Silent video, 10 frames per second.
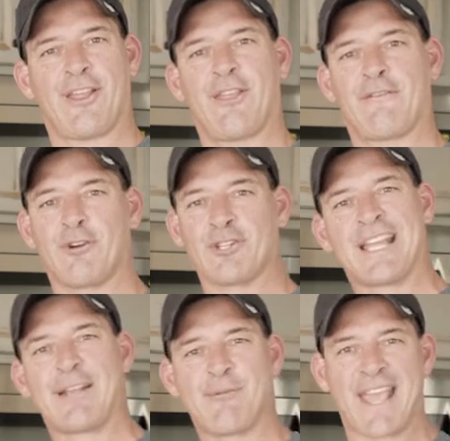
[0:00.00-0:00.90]
The first
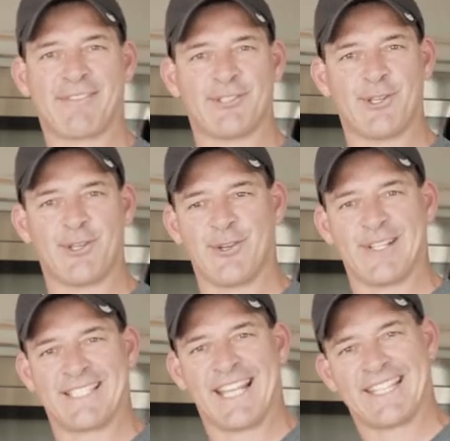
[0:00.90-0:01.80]
thing we have to do
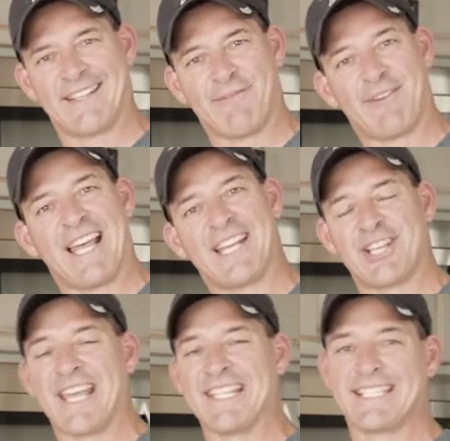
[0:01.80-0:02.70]
is get the
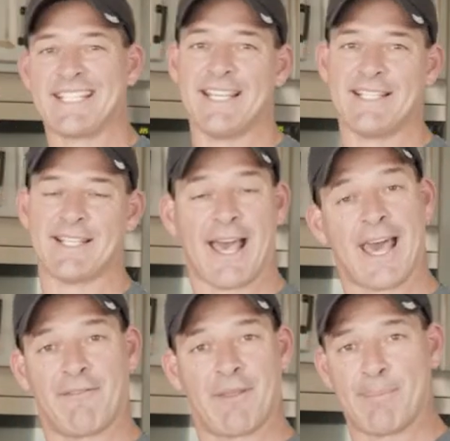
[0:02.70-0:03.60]
flesh and the seeds
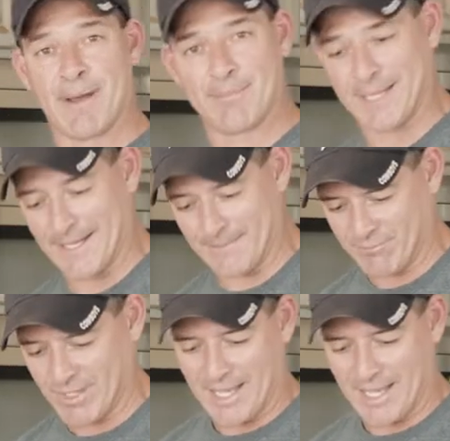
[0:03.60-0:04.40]
out of the pumpkin.